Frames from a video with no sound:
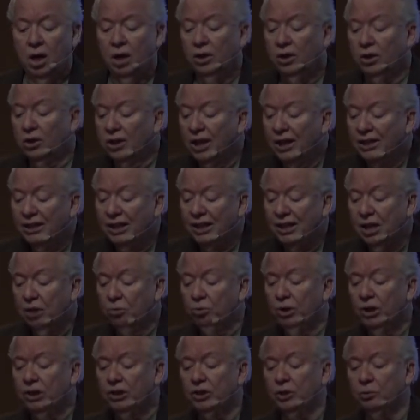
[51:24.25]
You'd like to get
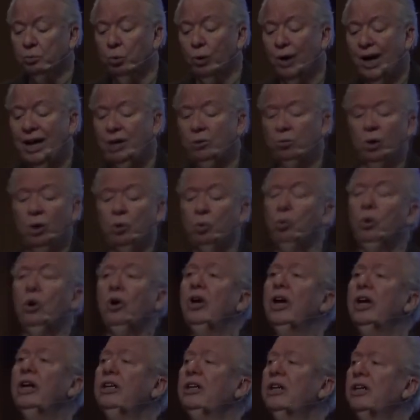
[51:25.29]
rid of some weight? Well,
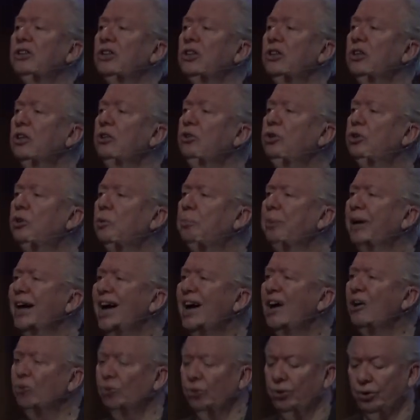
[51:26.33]
worrying doesn't lose a
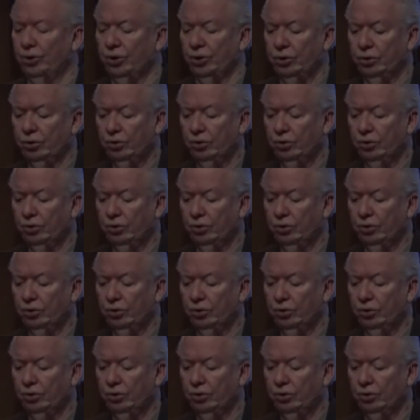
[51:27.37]
pound.